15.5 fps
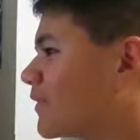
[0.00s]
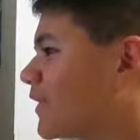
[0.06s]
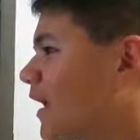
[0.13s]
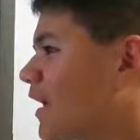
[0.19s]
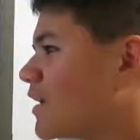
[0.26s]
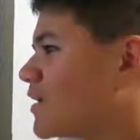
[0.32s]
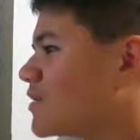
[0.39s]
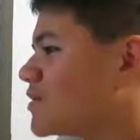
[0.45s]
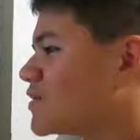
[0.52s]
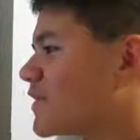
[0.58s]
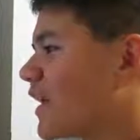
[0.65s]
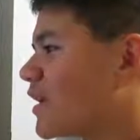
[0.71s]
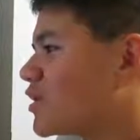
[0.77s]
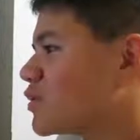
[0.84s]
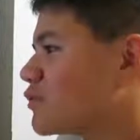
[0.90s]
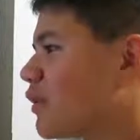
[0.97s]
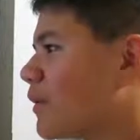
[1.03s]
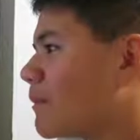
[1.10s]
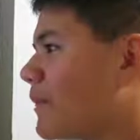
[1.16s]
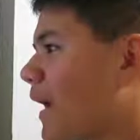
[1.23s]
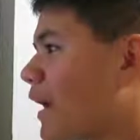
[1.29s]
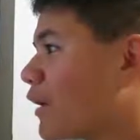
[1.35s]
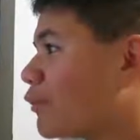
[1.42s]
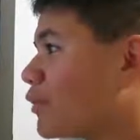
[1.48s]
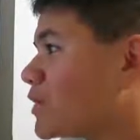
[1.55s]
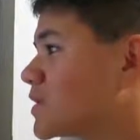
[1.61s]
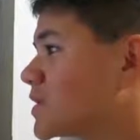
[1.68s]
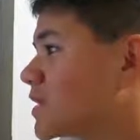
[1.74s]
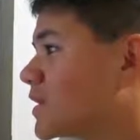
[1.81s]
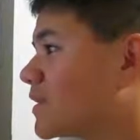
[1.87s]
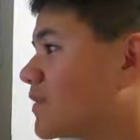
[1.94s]
That is one bad
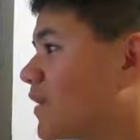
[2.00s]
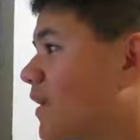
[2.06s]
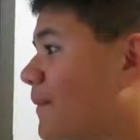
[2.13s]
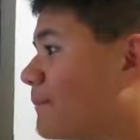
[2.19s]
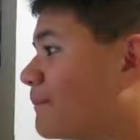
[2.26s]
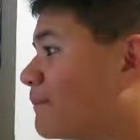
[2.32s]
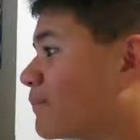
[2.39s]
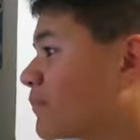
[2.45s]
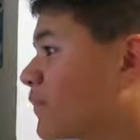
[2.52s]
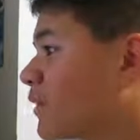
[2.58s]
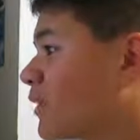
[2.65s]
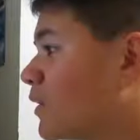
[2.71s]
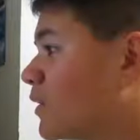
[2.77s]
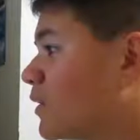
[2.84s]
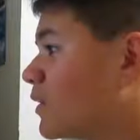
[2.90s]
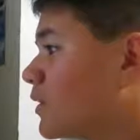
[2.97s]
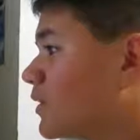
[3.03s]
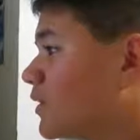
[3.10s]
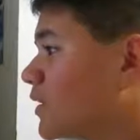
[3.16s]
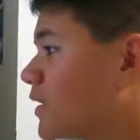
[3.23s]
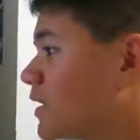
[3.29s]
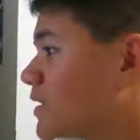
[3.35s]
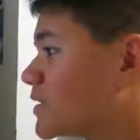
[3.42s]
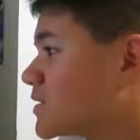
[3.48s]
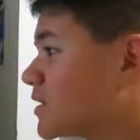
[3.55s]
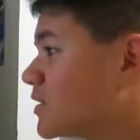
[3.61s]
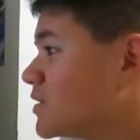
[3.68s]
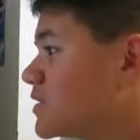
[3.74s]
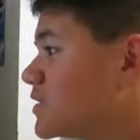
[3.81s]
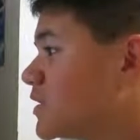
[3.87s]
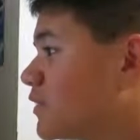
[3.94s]
rich kid then. He has
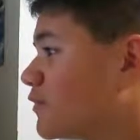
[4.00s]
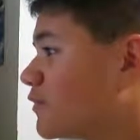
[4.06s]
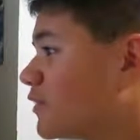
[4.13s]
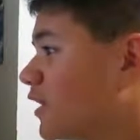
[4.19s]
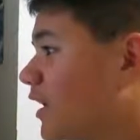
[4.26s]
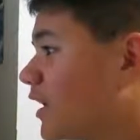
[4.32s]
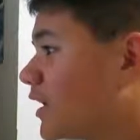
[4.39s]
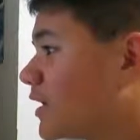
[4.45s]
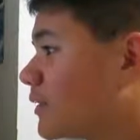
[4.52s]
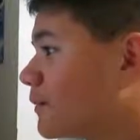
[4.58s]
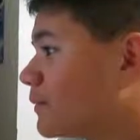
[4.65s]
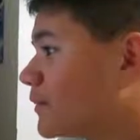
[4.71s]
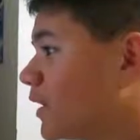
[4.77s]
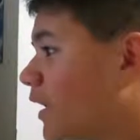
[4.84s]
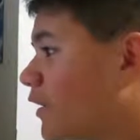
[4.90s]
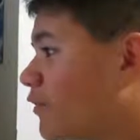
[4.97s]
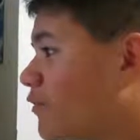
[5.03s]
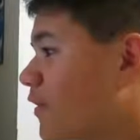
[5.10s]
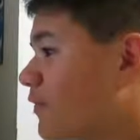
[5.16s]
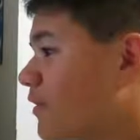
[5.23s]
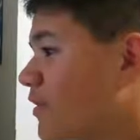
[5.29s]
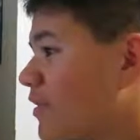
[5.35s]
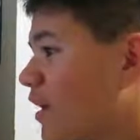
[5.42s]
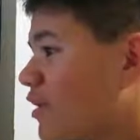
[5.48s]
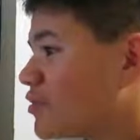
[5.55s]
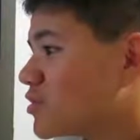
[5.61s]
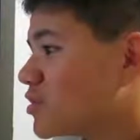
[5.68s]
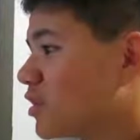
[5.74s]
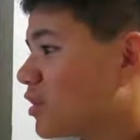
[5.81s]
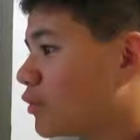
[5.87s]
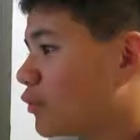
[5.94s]
tons of like
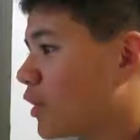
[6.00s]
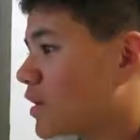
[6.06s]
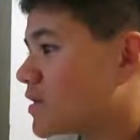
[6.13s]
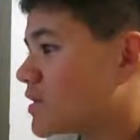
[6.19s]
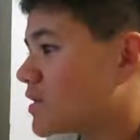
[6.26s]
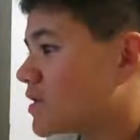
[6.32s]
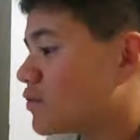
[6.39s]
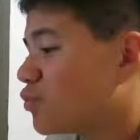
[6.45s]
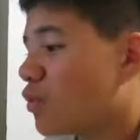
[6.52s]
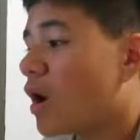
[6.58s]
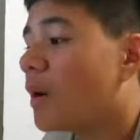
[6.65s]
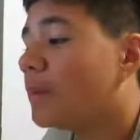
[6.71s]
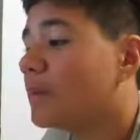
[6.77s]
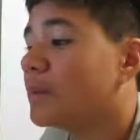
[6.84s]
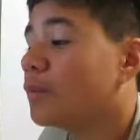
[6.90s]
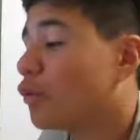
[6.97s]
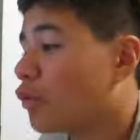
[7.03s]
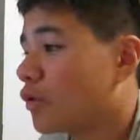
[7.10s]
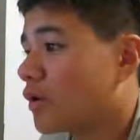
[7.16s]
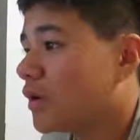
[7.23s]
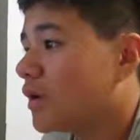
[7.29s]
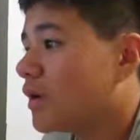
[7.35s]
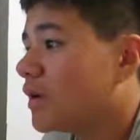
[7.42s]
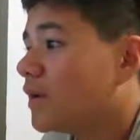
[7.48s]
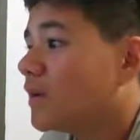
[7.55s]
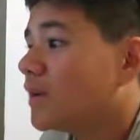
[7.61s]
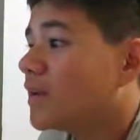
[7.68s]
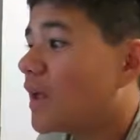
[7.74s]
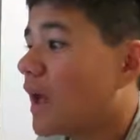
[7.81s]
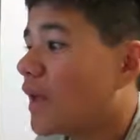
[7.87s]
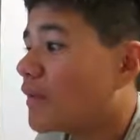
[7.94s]
$50,000 watches, probably more.
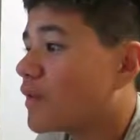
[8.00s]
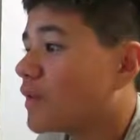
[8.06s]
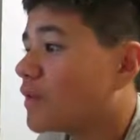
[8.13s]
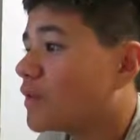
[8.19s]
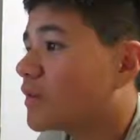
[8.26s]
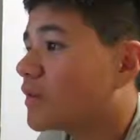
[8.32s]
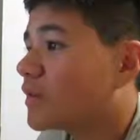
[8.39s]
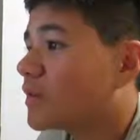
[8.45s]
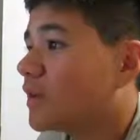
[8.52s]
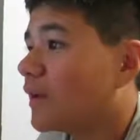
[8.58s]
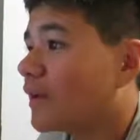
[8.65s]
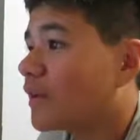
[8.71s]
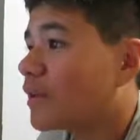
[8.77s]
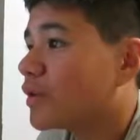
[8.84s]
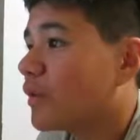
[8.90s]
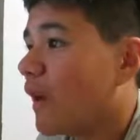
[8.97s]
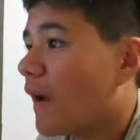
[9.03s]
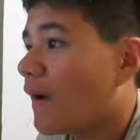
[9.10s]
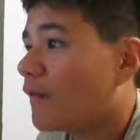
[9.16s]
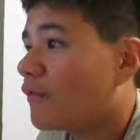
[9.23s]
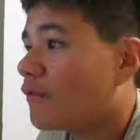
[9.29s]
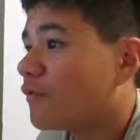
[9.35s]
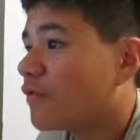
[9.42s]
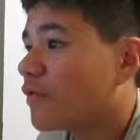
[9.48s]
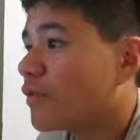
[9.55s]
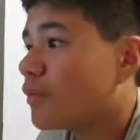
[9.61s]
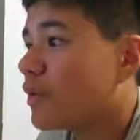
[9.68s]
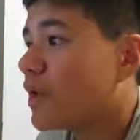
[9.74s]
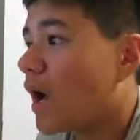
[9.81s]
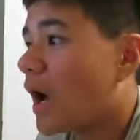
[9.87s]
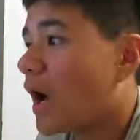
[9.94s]
And then like you have
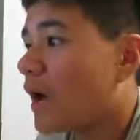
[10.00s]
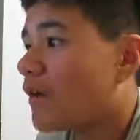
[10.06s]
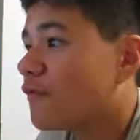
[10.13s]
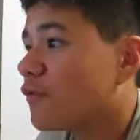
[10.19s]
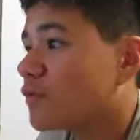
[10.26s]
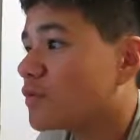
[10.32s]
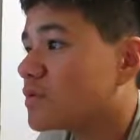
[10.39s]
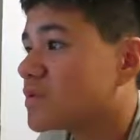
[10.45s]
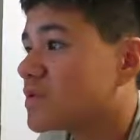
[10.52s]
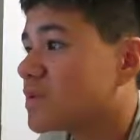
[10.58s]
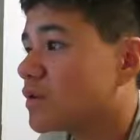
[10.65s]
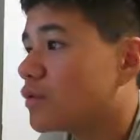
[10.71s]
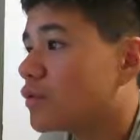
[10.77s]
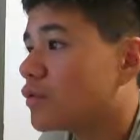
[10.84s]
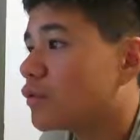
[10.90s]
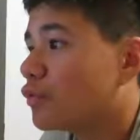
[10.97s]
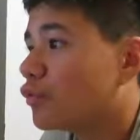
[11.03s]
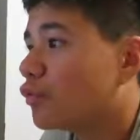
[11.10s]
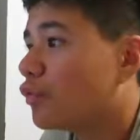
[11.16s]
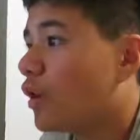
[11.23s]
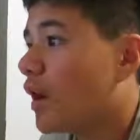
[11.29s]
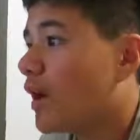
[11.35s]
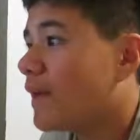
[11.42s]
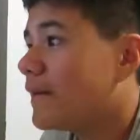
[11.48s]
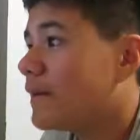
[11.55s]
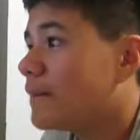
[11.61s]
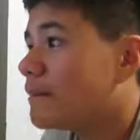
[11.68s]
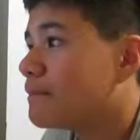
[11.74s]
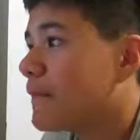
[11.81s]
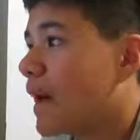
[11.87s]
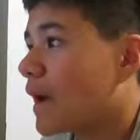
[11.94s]
three iPhones here,
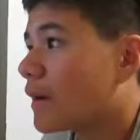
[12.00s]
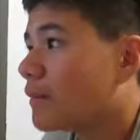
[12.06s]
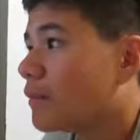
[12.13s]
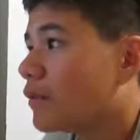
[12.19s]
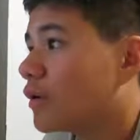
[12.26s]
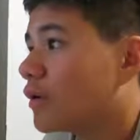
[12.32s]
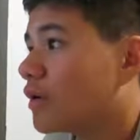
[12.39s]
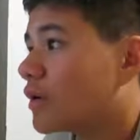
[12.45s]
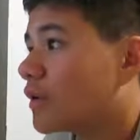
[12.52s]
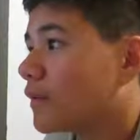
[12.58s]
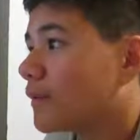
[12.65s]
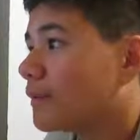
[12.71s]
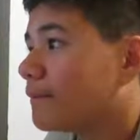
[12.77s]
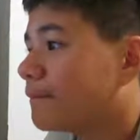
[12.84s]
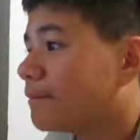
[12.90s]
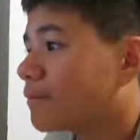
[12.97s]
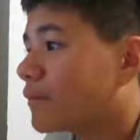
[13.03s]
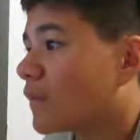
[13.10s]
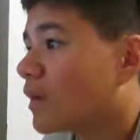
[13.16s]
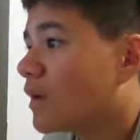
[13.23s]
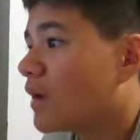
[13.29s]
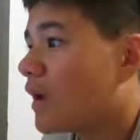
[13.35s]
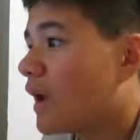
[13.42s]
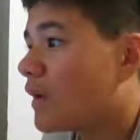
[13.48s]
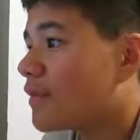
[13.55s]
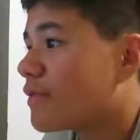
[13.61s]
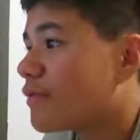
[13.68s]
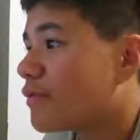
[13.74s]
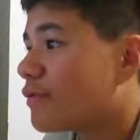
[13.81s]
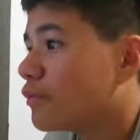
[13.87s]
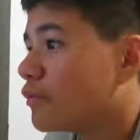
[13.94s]
one MacBook, and
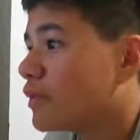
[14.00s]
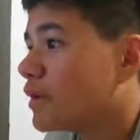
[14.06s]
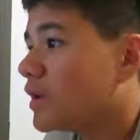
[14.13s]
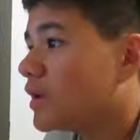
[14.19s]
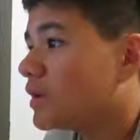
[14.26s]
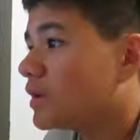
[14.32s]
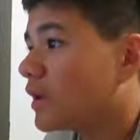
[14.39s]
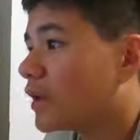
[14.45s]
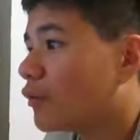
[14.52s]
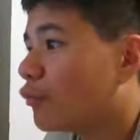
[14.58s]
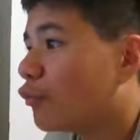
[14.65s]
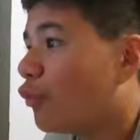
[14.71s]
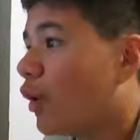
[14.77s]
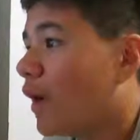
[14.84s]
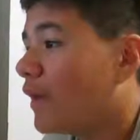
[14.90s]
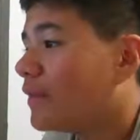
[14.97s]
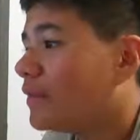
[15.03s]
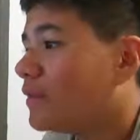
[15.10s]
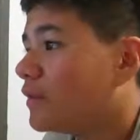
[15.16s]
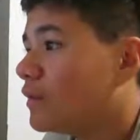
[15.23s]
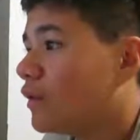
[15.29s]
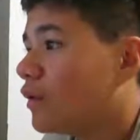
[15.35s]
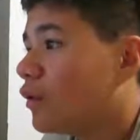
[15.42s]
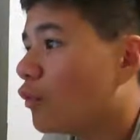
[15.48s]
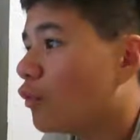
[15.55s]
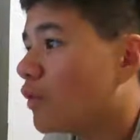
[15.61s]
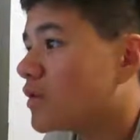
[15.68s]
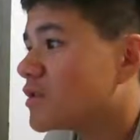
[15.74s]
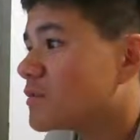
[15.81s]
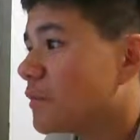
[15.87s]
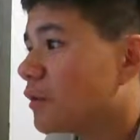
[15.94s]
three, like one
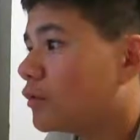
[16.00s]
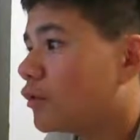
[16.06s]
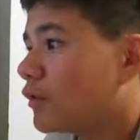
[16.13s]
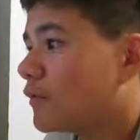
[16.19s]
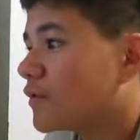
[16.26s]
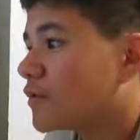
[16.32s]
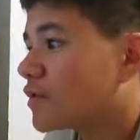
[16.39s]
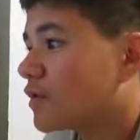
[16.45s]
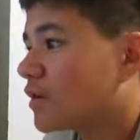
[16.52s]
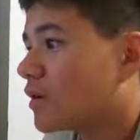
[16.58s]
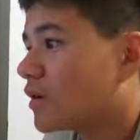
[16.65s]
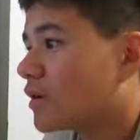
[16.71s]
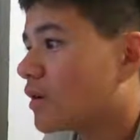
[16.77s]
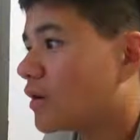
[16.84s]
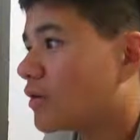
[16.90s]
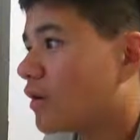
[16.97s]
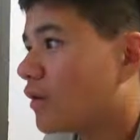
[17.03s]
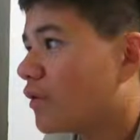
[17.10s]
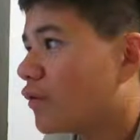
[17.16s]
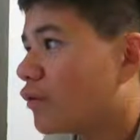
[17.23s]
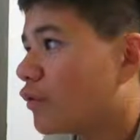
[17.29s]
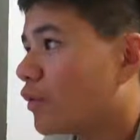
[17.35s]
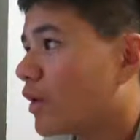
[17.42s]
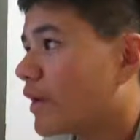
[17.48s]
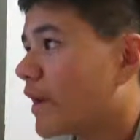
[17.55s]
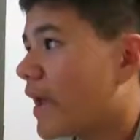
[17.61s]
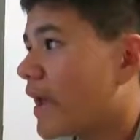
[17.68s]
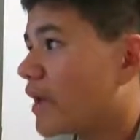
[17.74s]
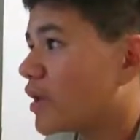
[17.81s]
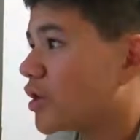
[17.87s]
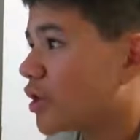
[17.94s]
small Louis Vuitton, another one,
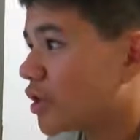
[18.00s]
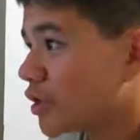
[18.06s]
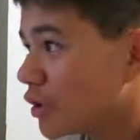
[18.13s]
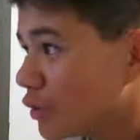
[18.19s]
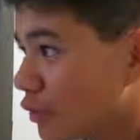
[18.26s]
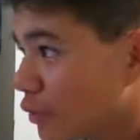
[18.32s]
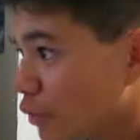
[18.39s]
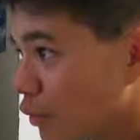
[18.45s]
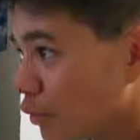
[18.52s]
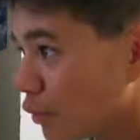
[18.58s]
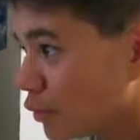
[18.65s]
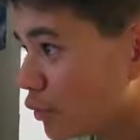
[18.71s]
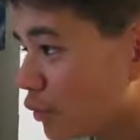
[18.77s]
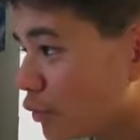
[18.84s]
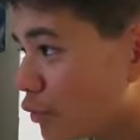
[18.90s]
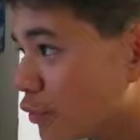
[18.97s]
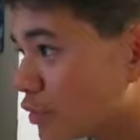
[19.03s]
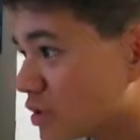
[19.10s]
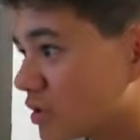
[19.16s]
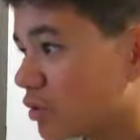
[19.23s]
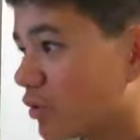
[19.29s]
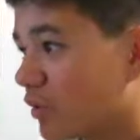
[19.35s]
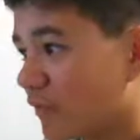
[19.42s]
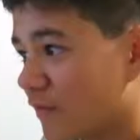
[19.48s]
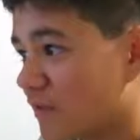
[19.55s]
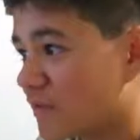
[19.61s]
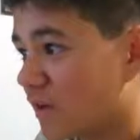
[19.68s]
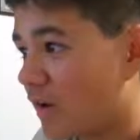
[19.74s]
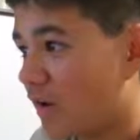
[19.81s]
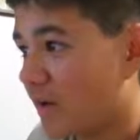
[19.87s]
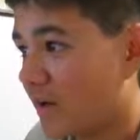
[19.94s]
and a huge Louis
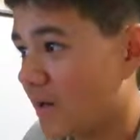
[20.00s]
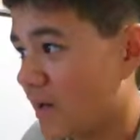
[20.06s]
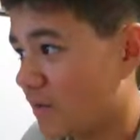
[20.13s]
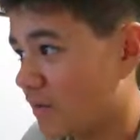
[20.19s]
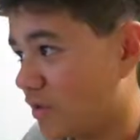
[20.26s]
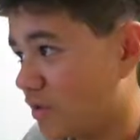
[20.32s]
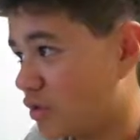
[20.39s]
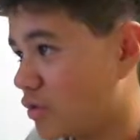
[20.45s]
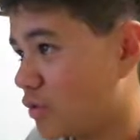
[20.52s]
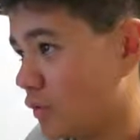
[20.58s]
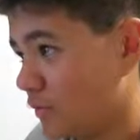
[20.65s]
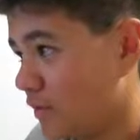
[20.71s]
Vuitton, and then two